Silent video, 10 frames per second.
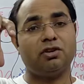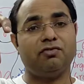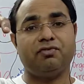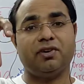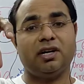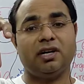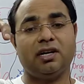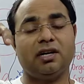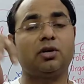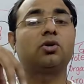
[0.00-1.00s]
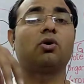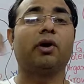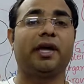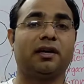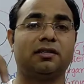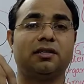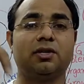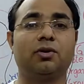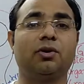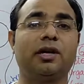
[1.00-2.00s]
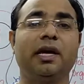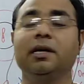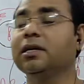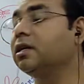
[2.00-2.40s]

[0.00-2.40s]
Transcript: of growing. Okay,